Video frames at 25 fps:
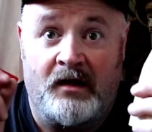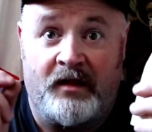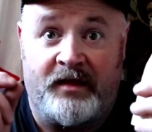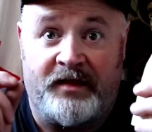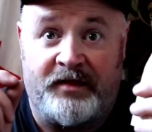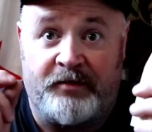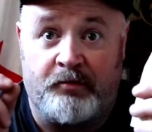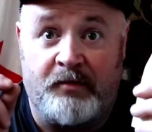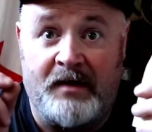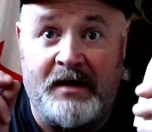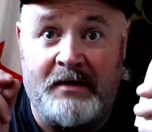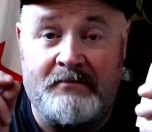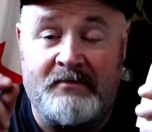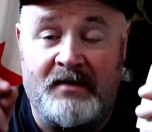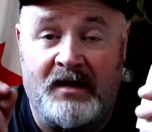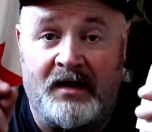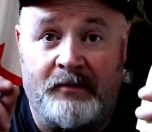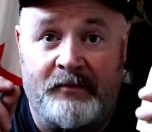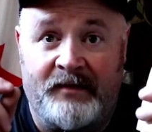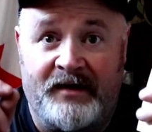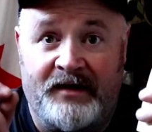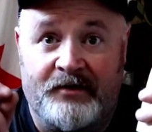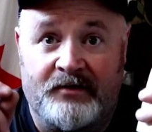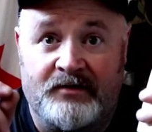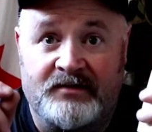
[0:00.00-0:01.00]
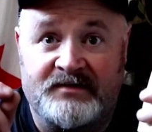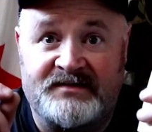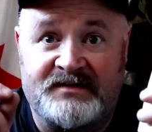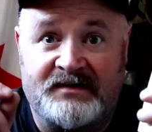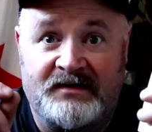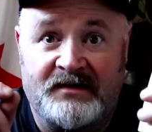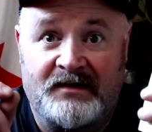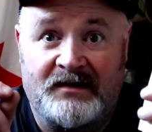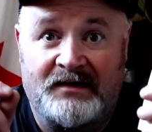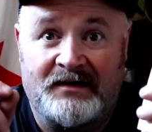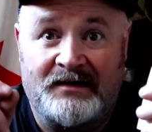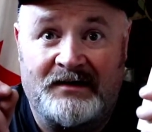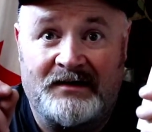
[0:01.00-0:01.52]
3 millimeters
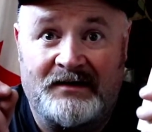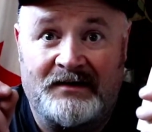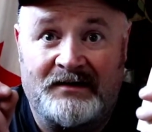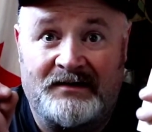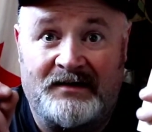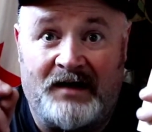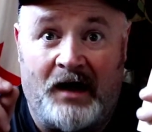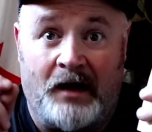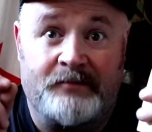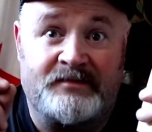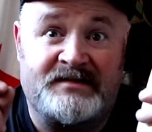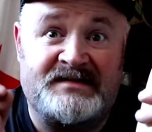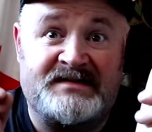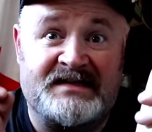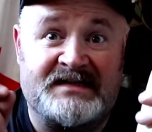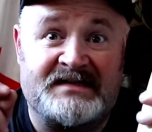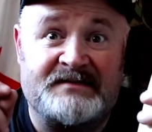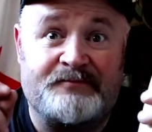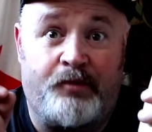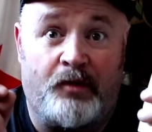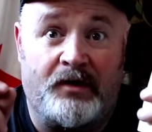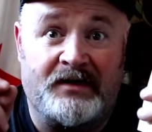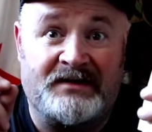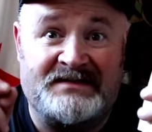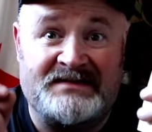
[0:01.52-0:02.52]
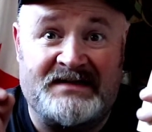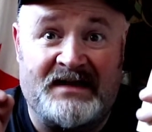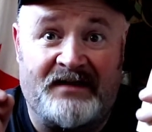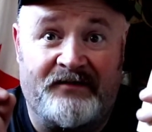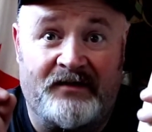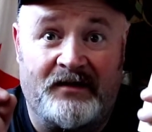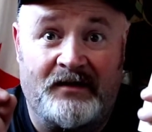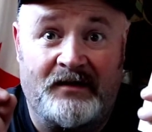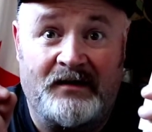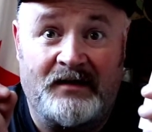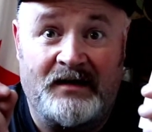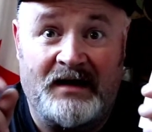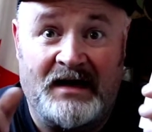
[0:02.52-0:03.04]
times
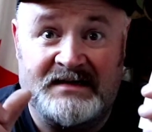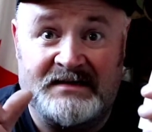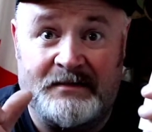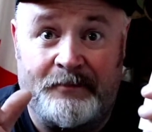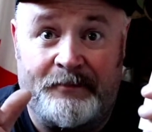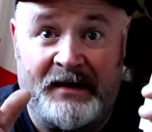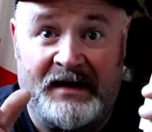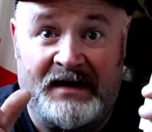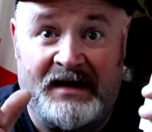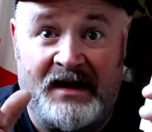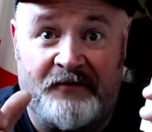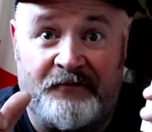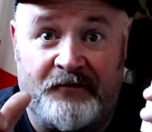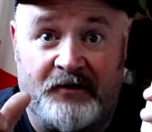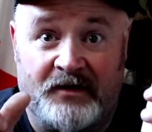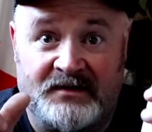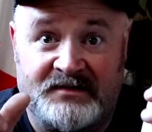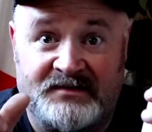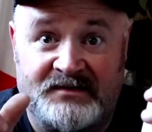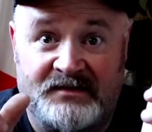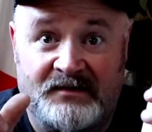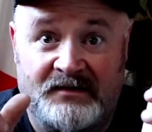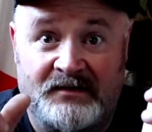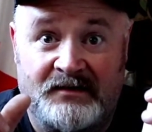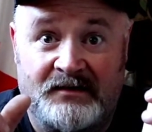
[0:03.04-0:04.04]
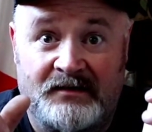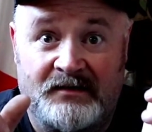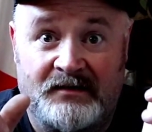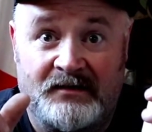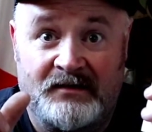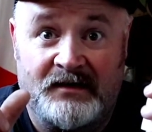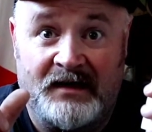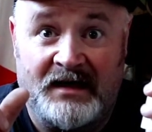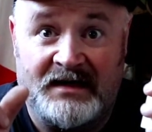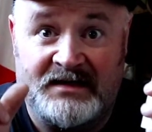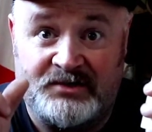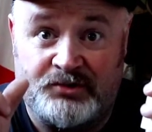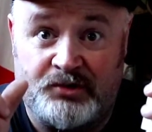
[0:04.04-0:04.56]
6.7 is a big difference.
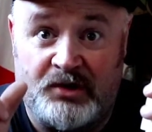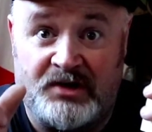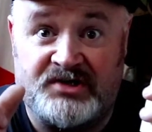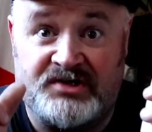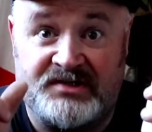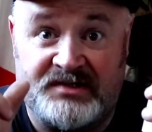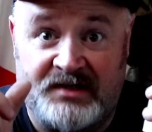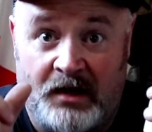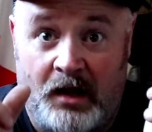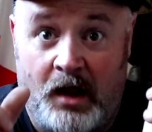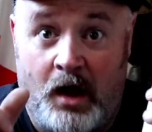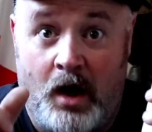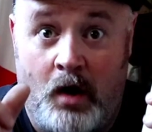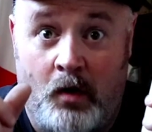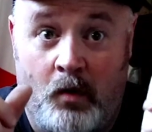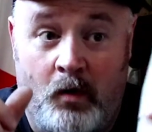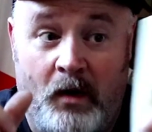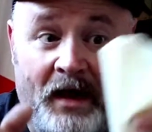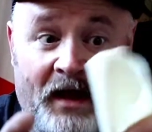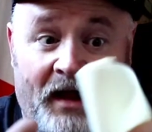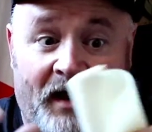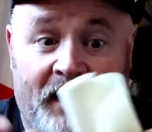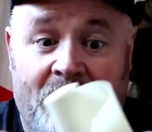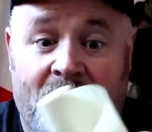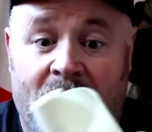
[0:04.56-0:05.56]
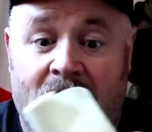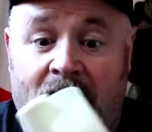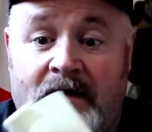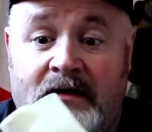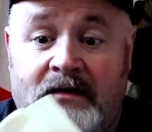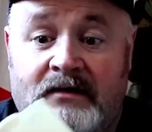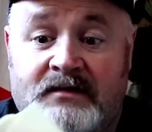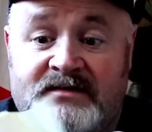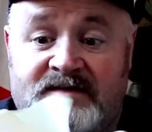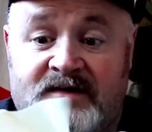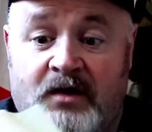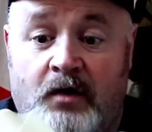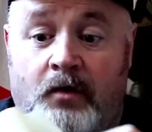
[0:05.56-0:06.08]
It stretches a long way.
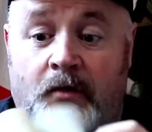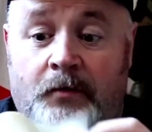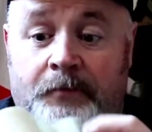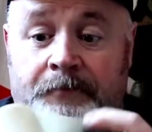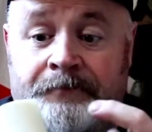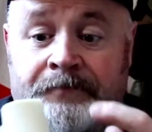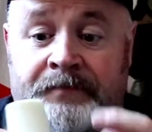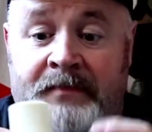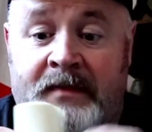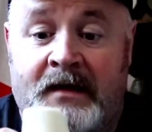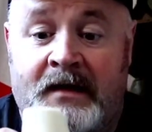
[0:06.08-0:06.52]
So